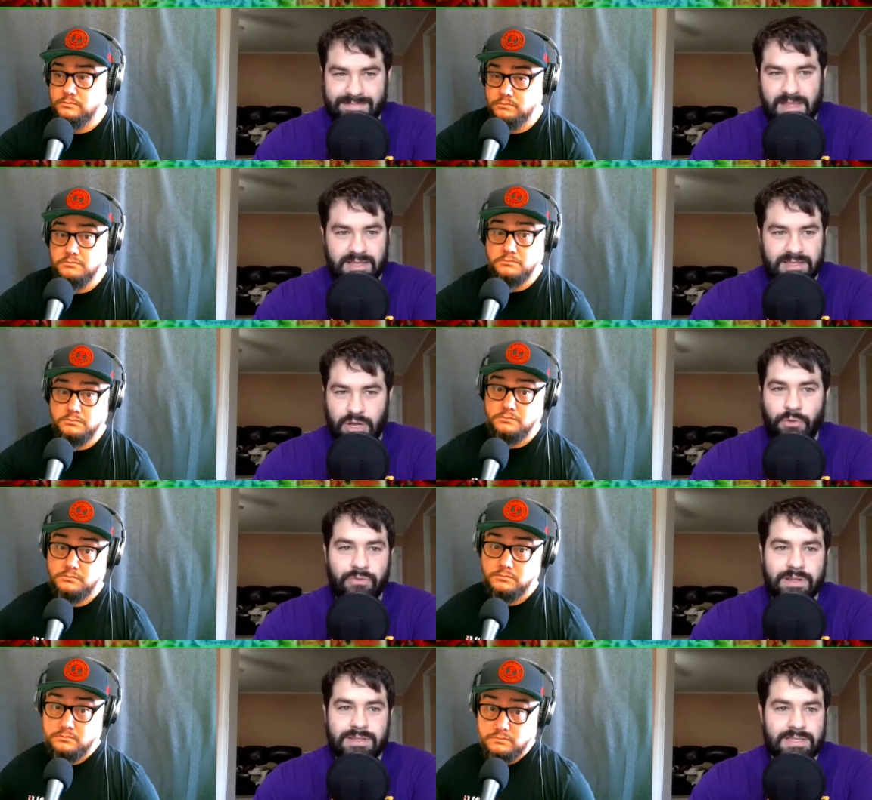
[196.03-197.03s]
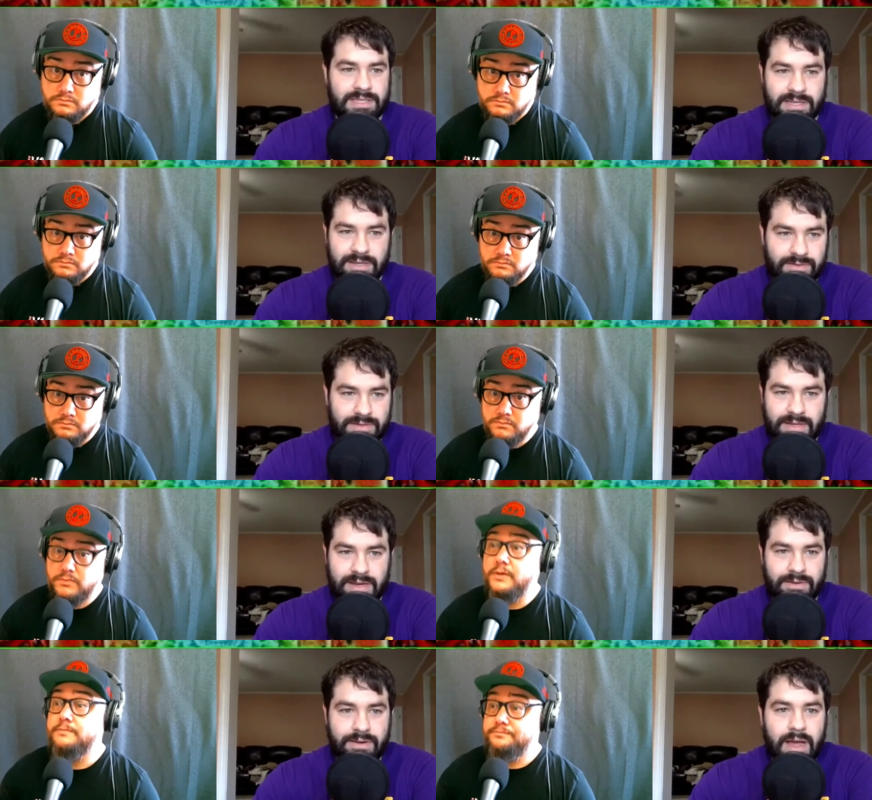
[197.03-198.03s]
Speaker 1: it's COVID still, you
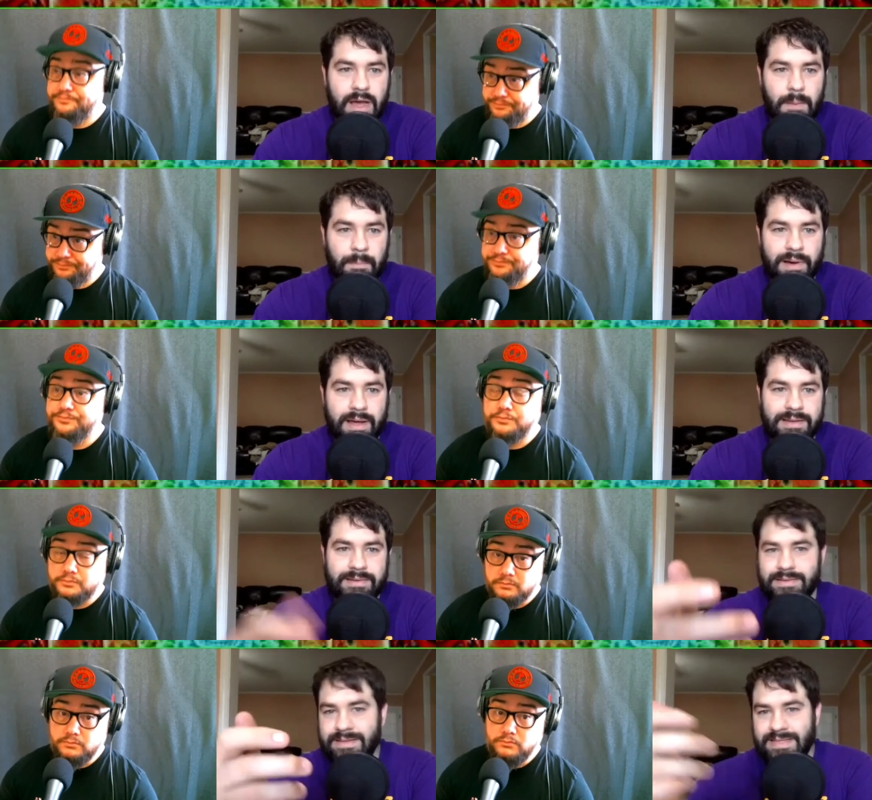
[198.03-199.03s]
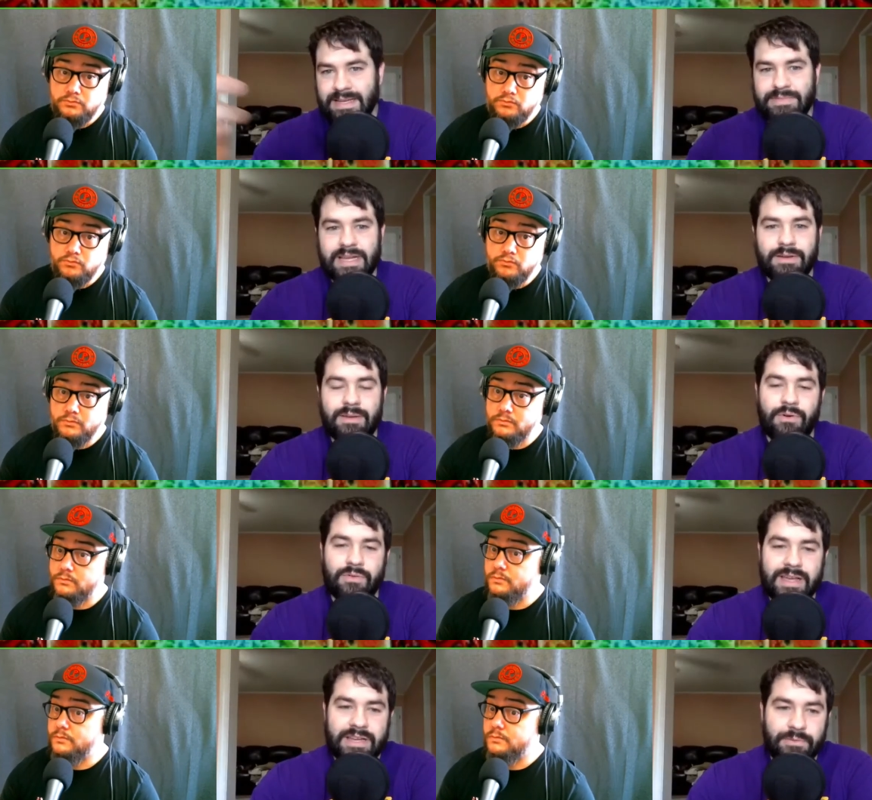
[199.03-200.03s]
know, but at the same time, come
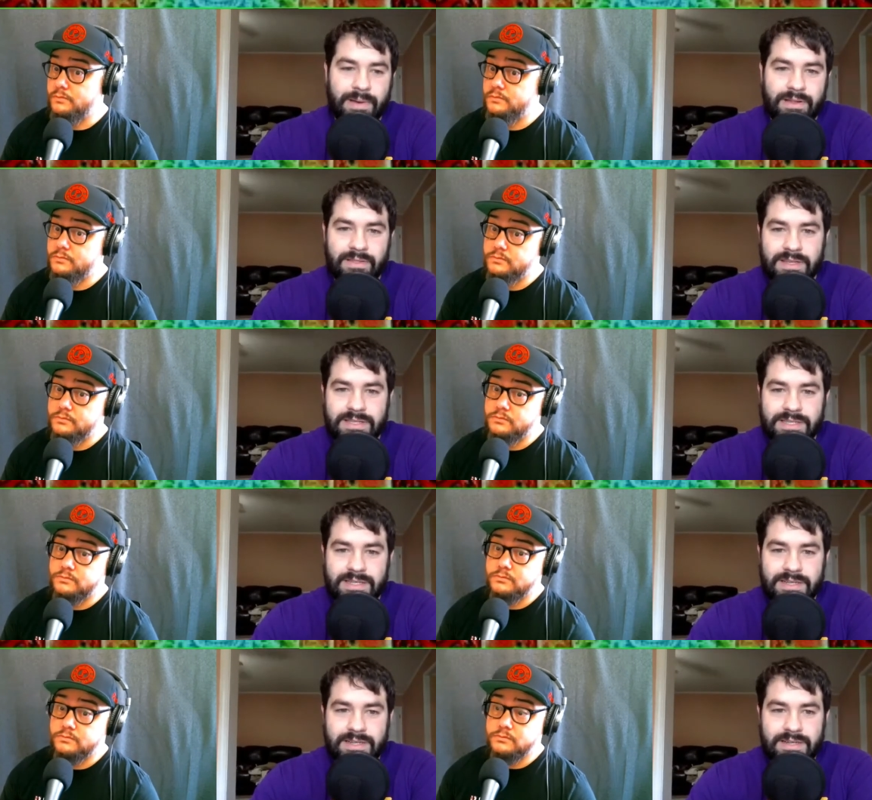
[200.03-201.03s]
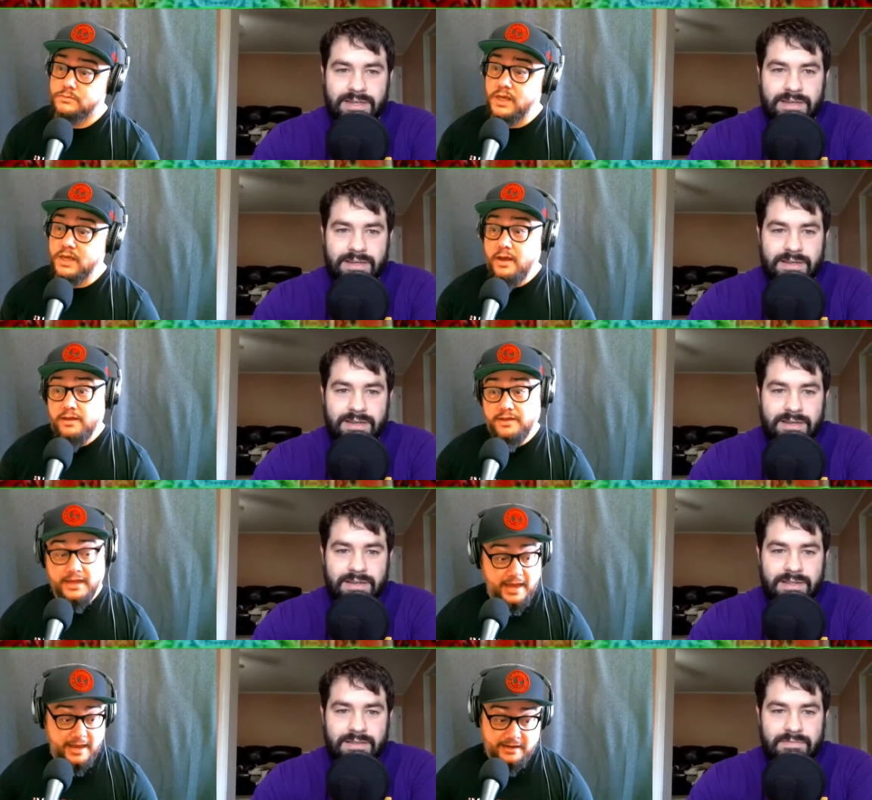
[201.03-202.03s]
on, they can do better than this.
Speaker 2: They
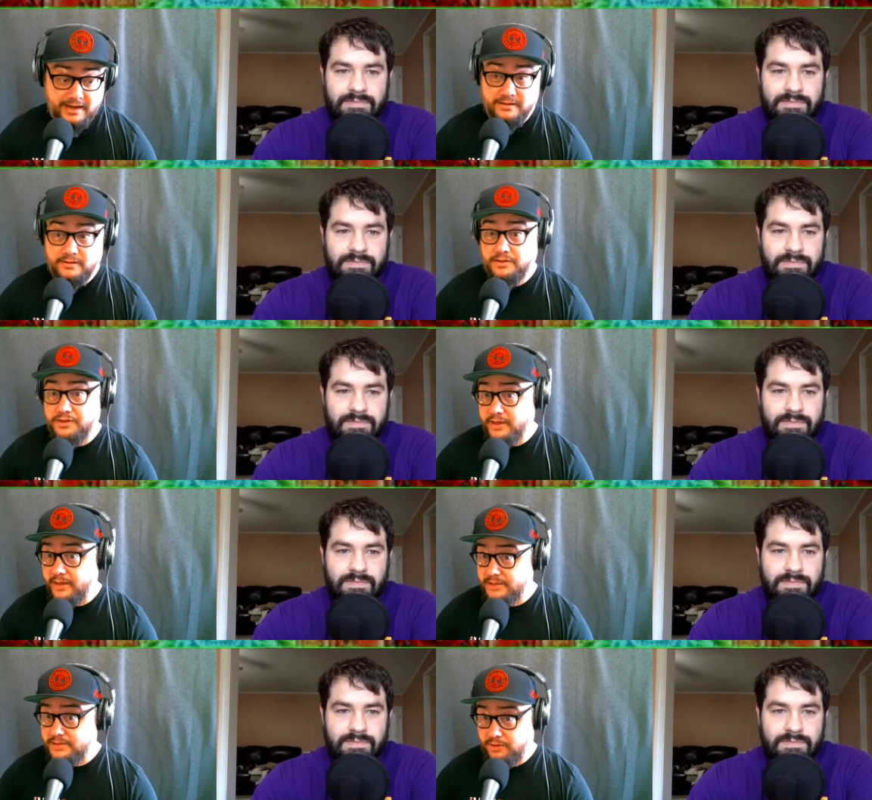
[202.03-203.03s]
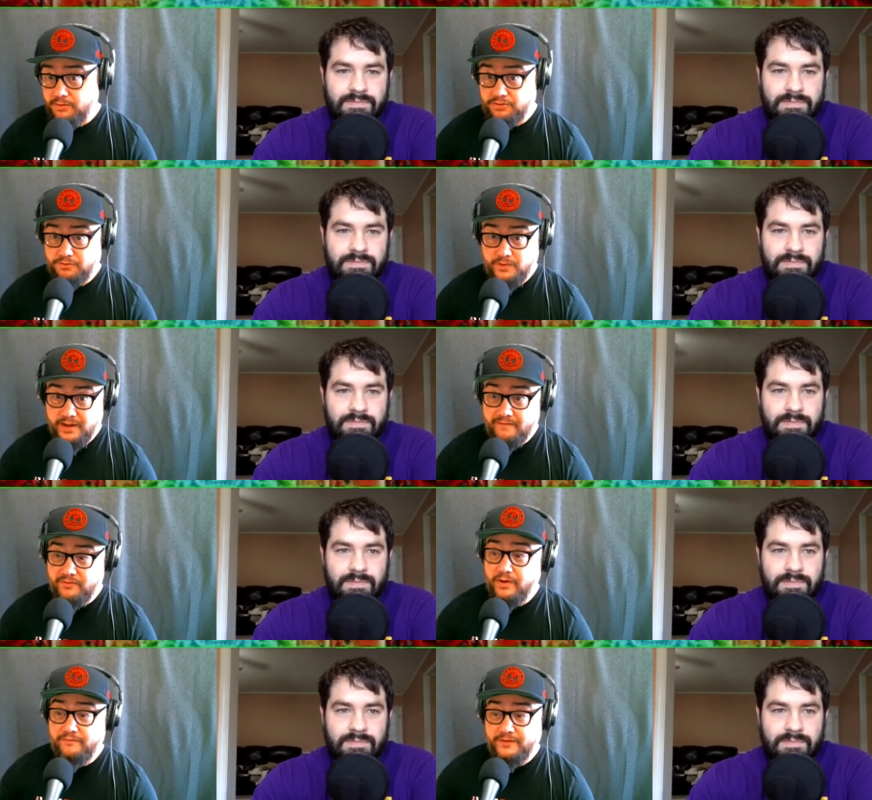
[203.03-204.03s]
can. And the thing is, there are three
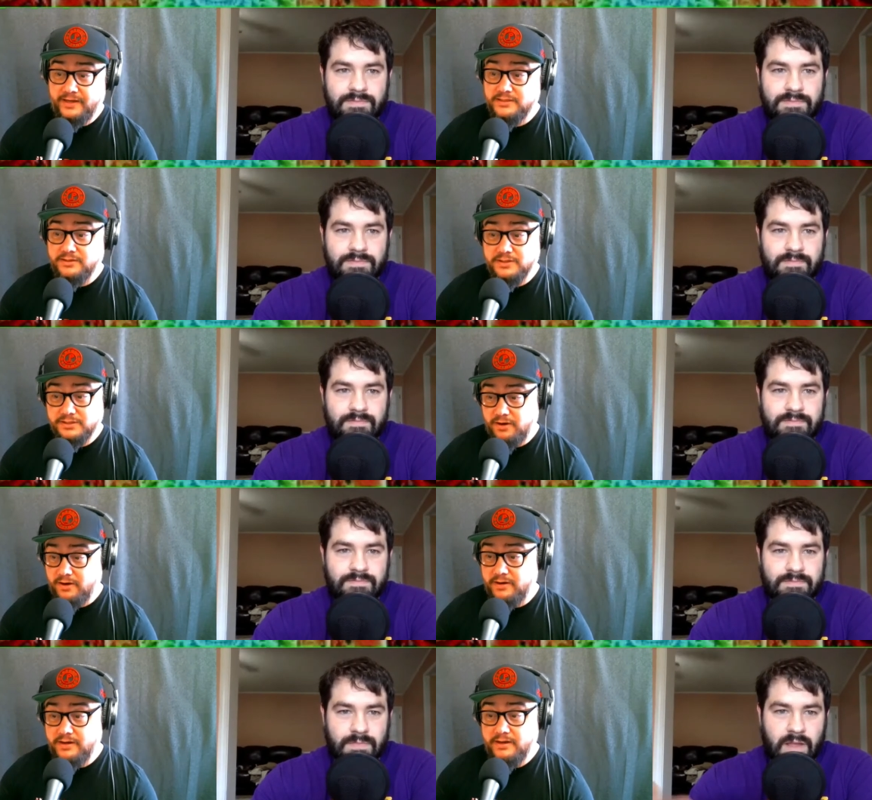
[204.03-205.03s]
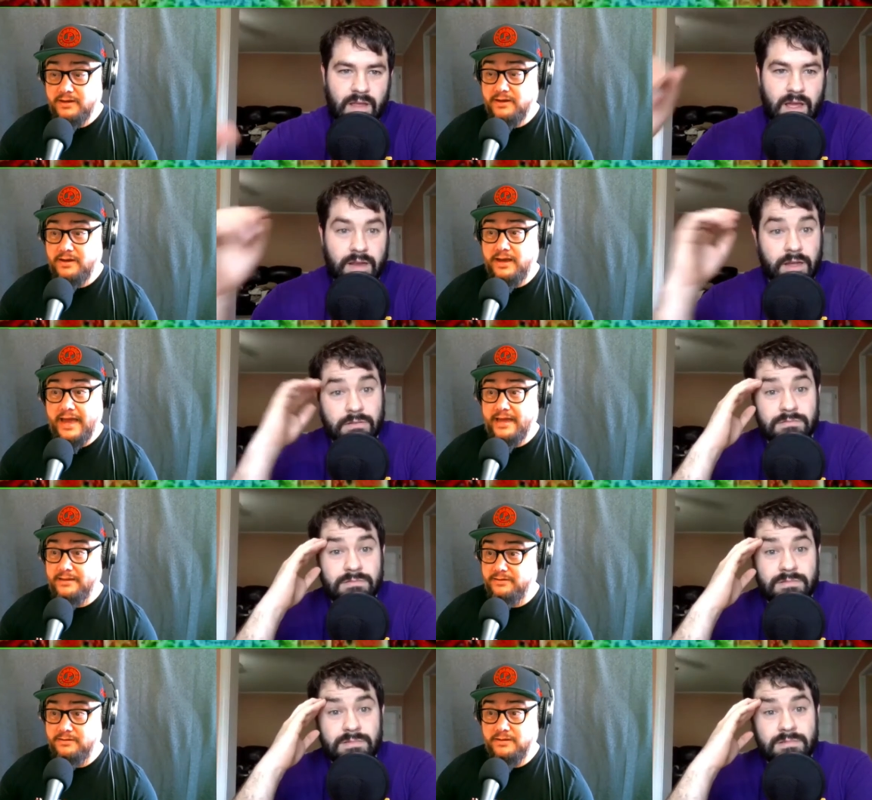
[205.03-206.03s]
heavyweight fights on this card I know.
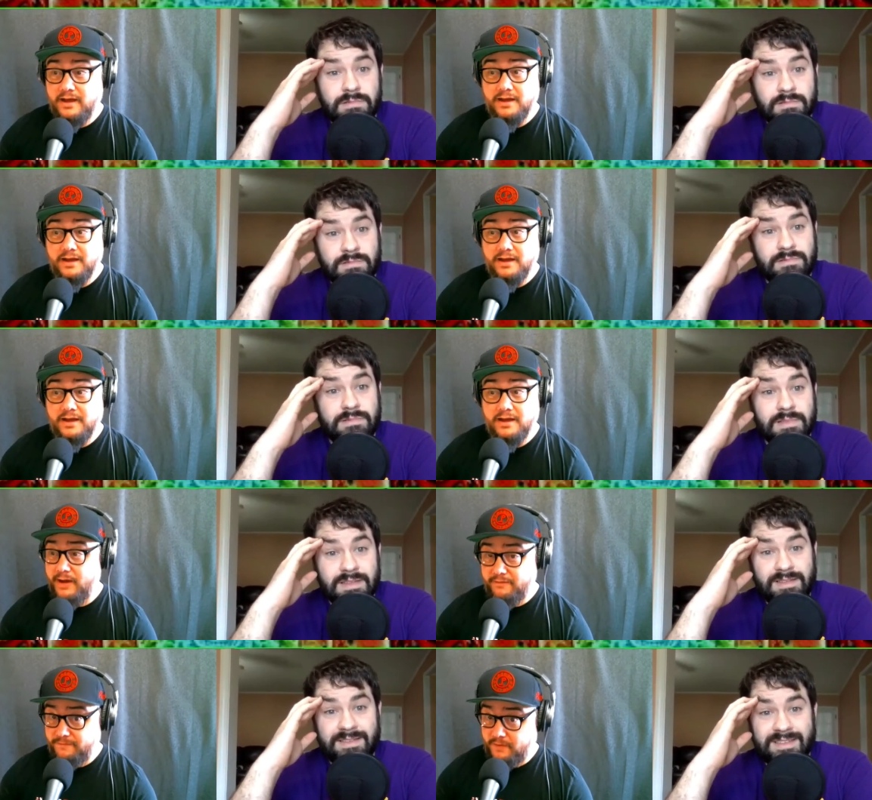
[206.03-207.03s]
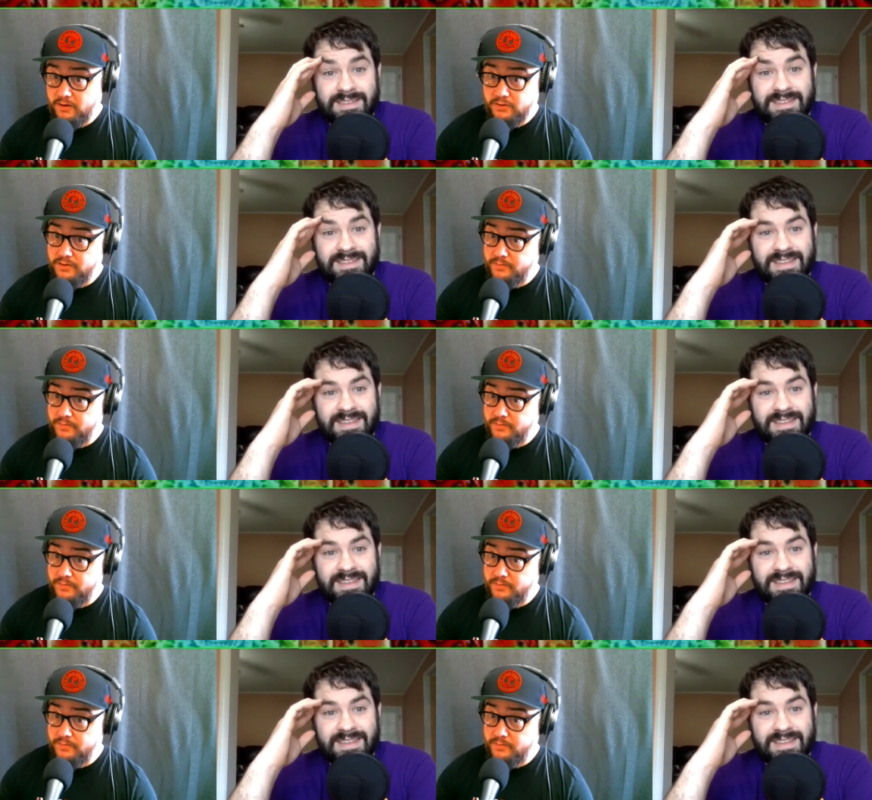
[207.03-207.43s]
And I this is by far